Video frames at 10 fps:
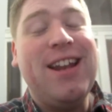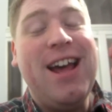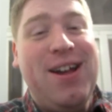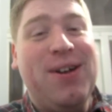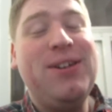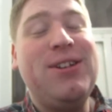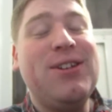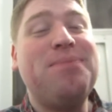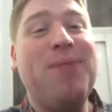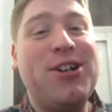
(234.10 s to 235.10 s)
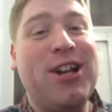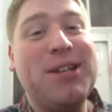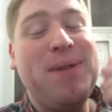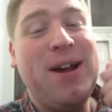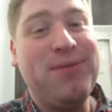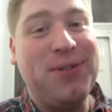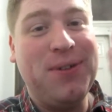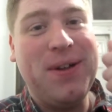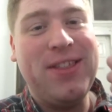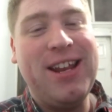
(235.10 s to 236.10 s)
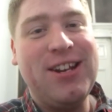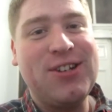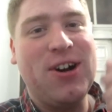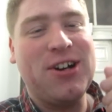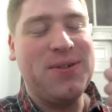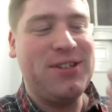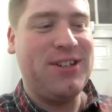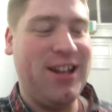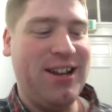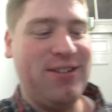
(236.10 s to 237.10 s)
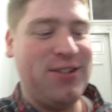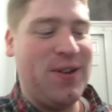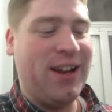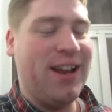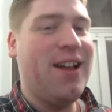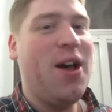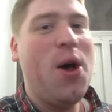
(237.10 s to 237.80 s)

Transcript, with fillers: it was just much less painful when the instructor was uh, doing it.